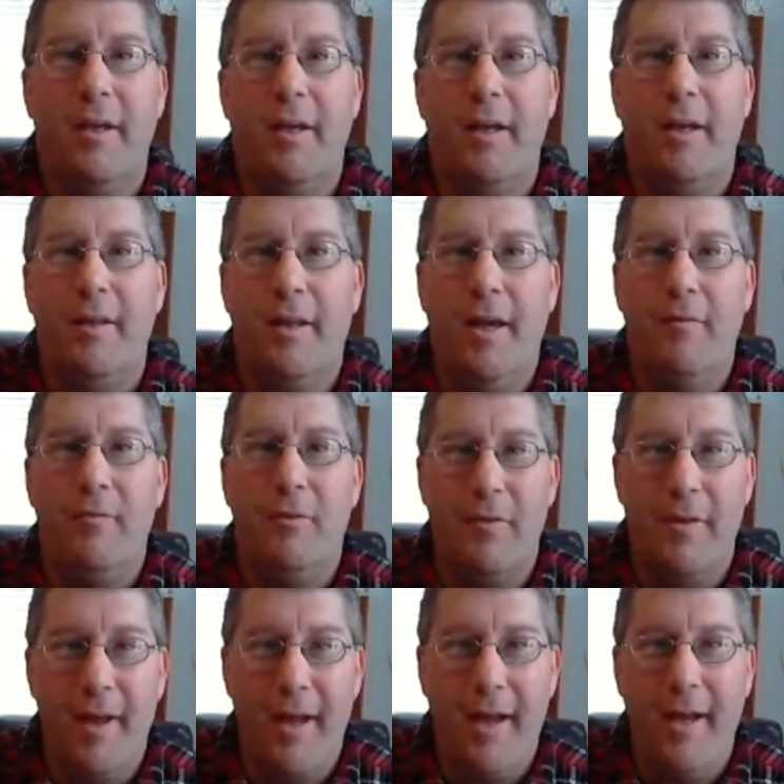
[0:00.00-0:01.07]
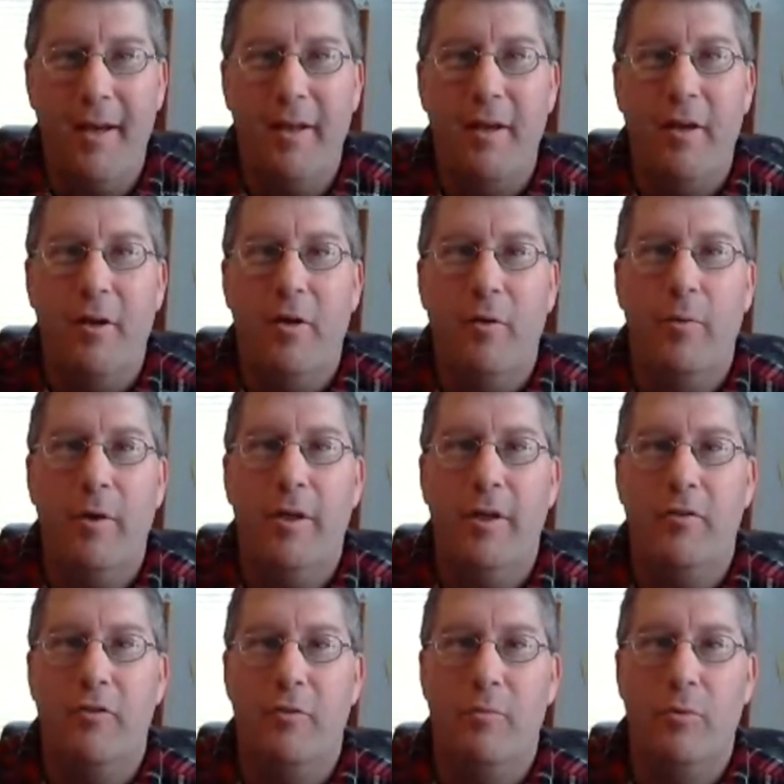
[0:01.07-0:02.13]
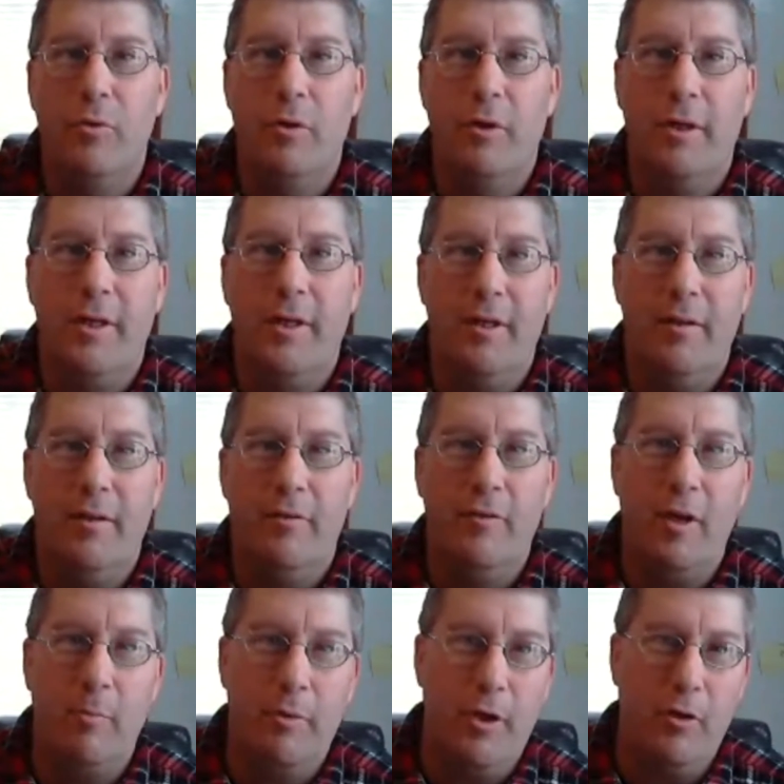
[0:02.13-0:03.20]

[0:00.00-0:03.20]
And then after that, we did some work in St.